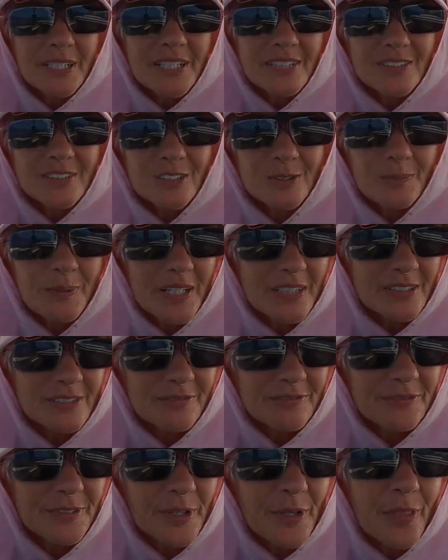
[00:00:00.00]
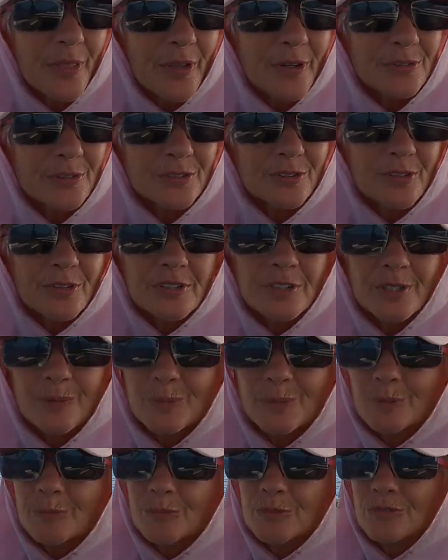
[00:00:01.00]
just past full though, so there'll
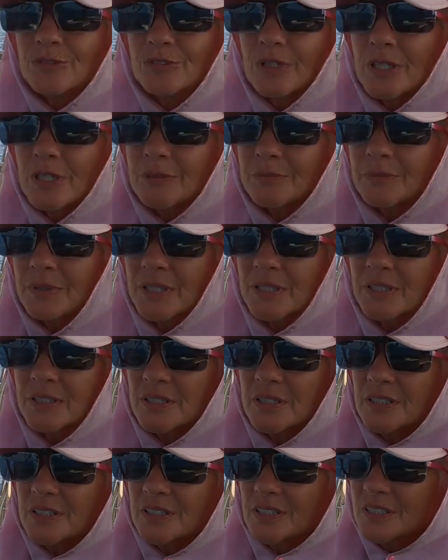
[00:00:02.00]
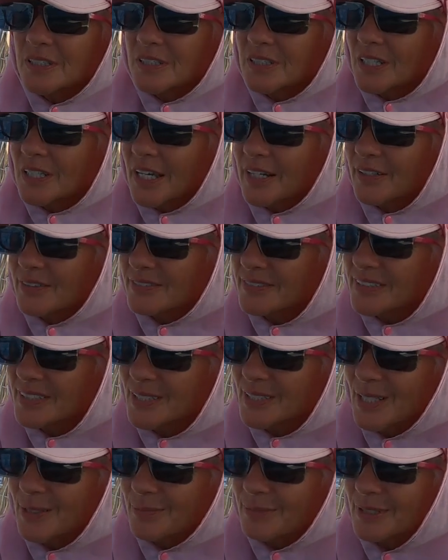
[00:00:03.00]
be moonlight, but I don't
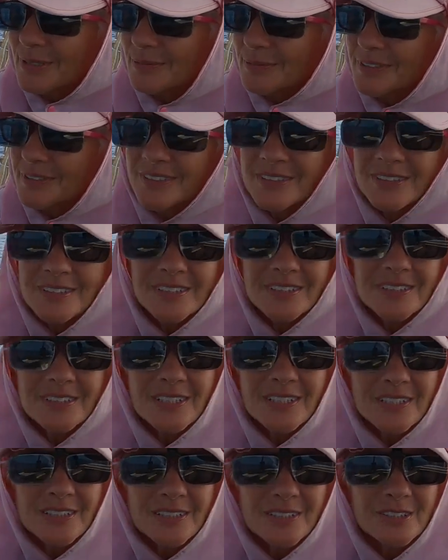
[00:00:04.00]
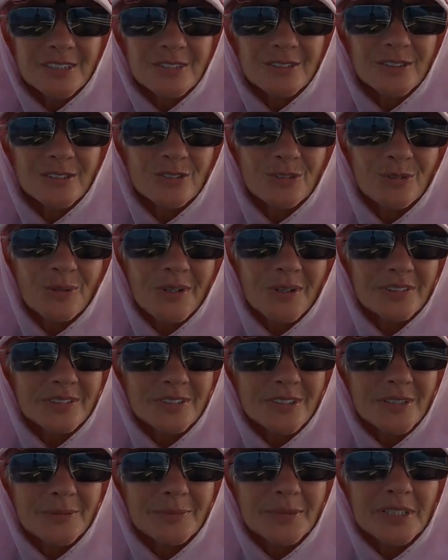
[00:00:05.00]
think I'll be able to see the squalls
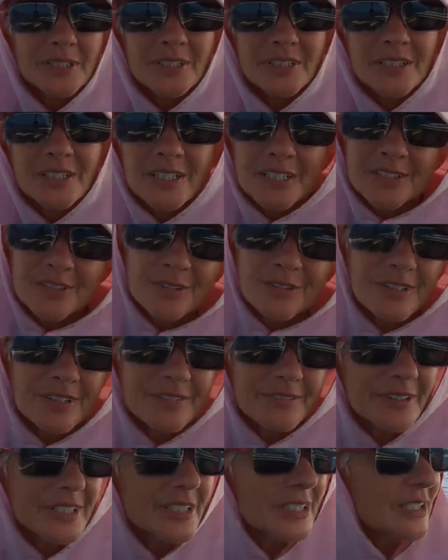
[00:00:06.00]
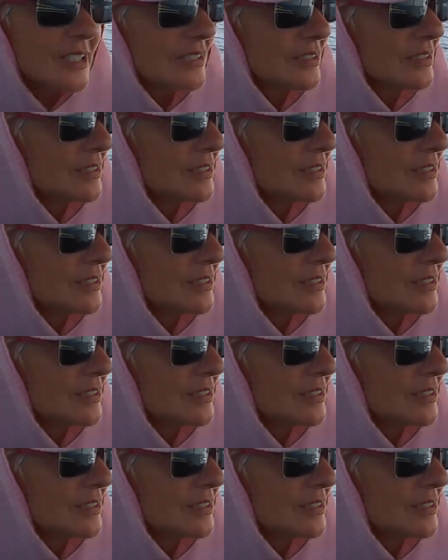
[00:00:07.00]
coming, and I don't have radar, of